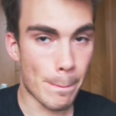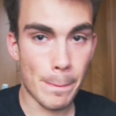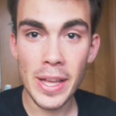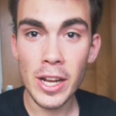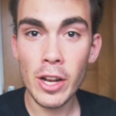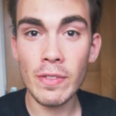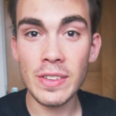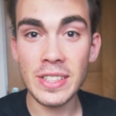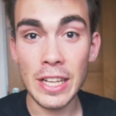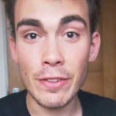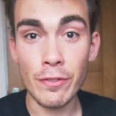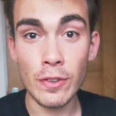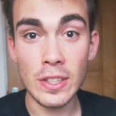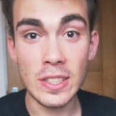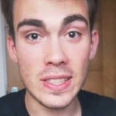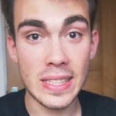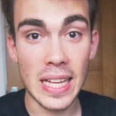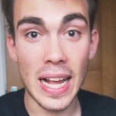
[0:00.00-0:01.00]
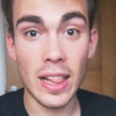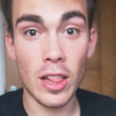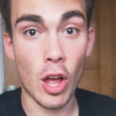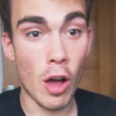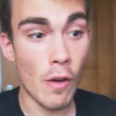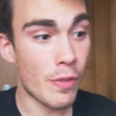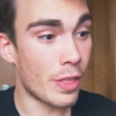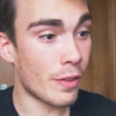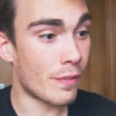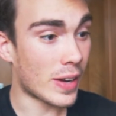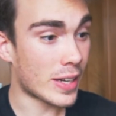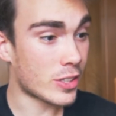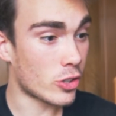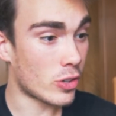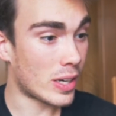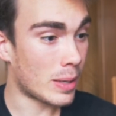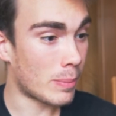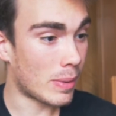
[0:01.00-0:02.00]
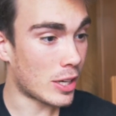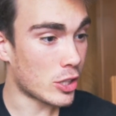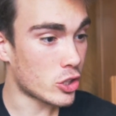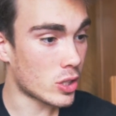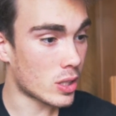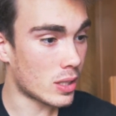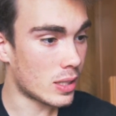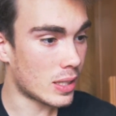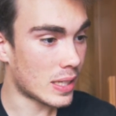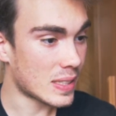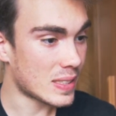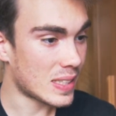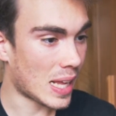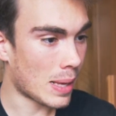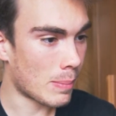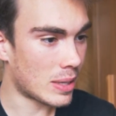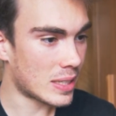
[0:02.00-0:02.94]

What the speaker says: bit of a different style of the vector animation. His name